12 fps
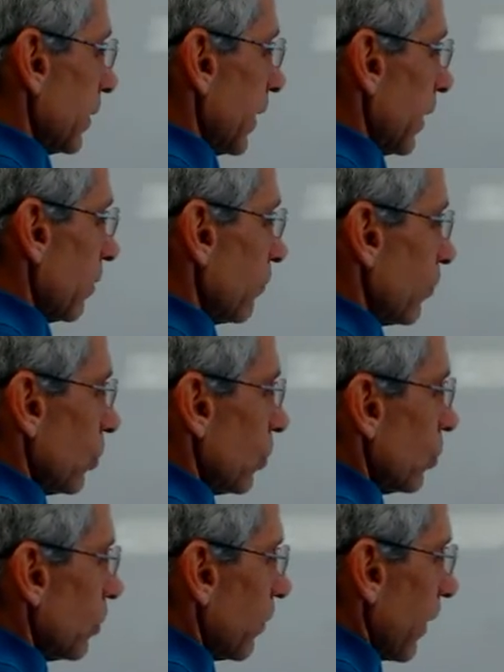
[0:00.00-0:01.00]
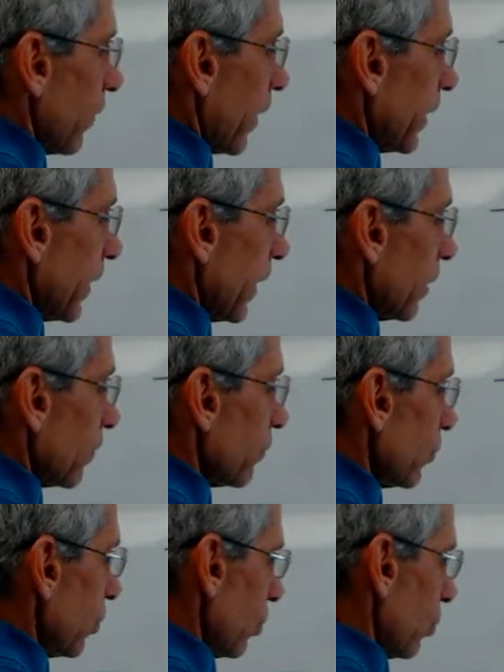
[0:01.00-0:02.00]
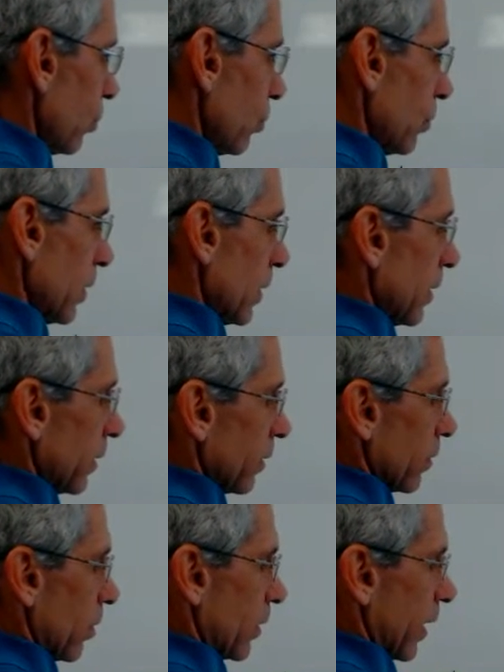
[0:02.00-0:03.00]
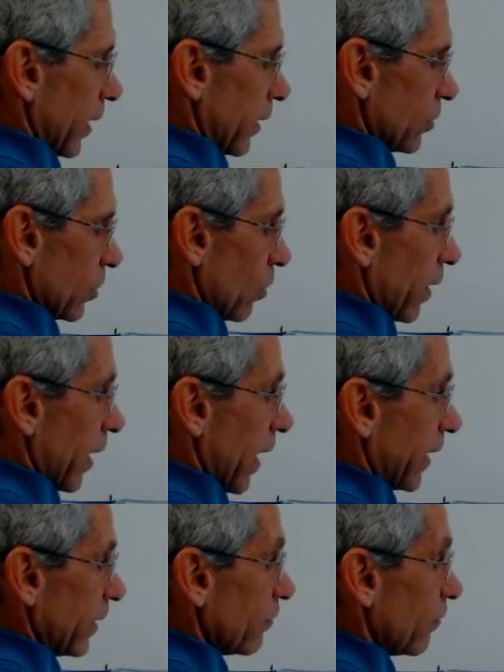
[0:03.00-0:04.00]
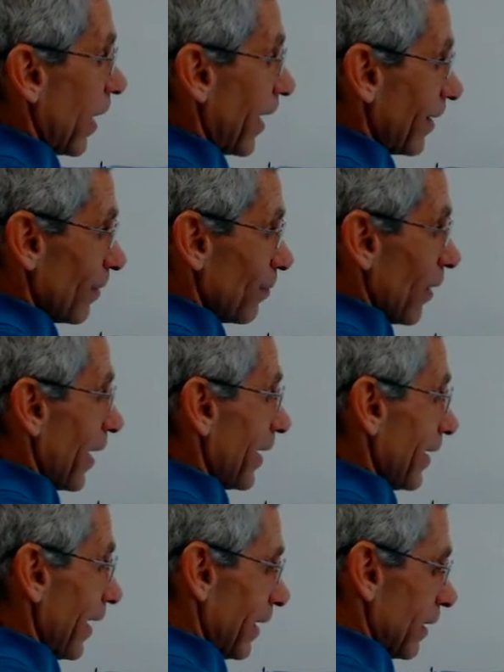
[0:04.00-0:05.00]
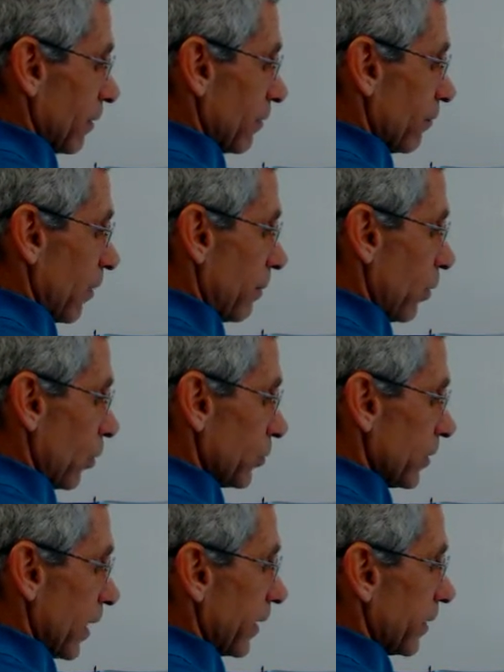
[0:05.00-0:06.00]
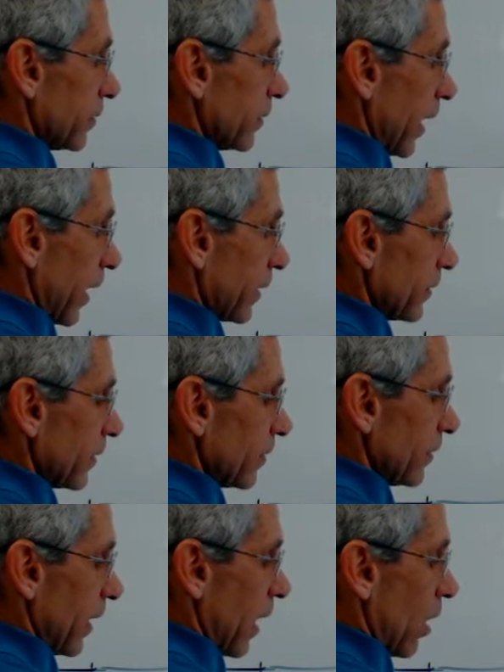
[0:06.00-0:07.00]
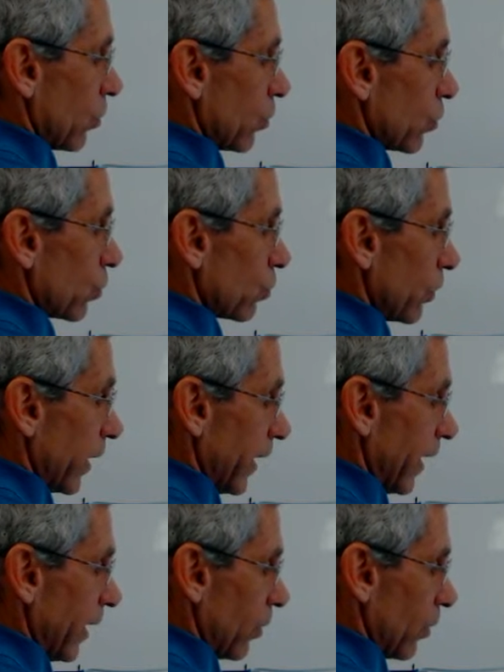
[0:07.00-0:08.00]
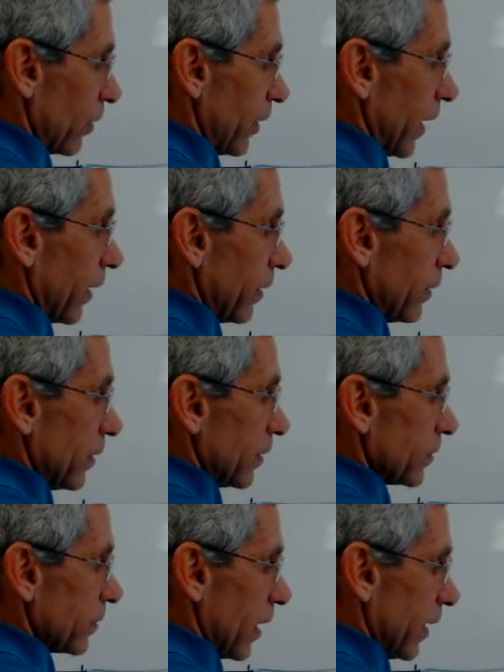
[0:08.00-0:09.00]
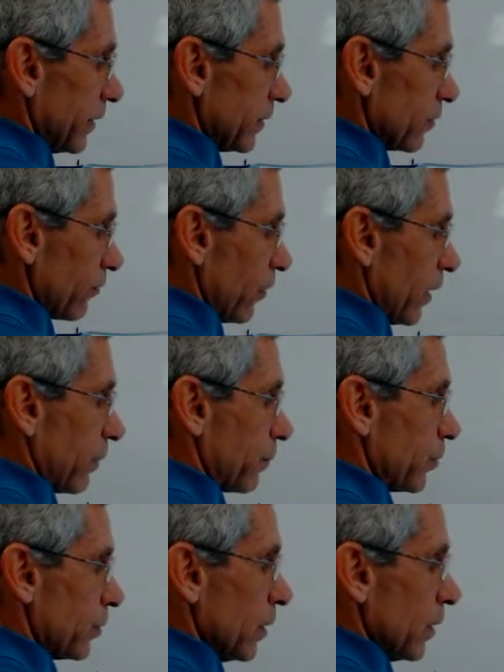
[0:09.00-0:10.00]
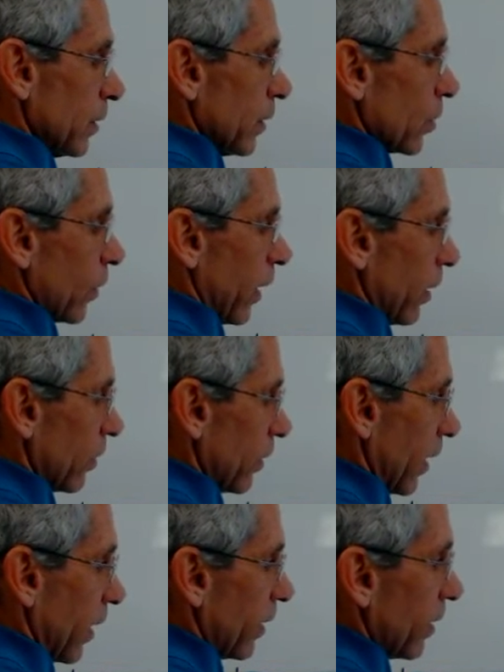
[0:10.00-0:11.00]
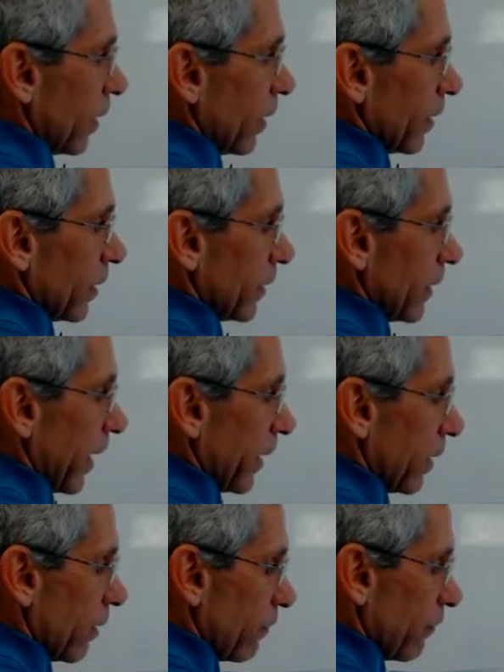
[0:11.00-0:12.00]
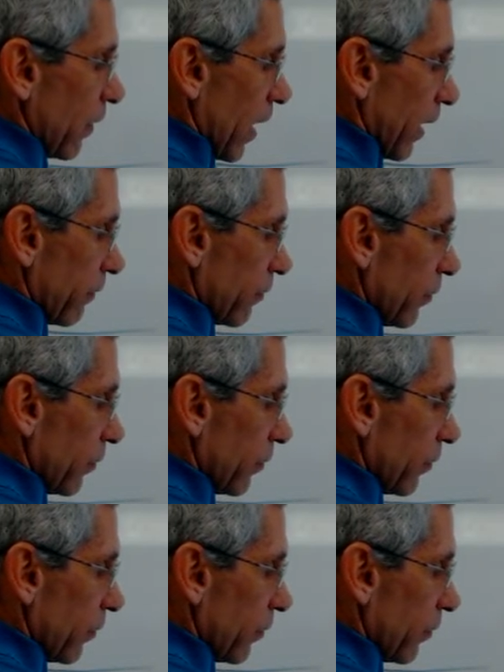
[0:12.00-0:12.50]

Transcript: Negative 2 divided by negative 2. Okay, so I divided by a negative on both sides. X is now greater than, this sign flips, greater than negative 5.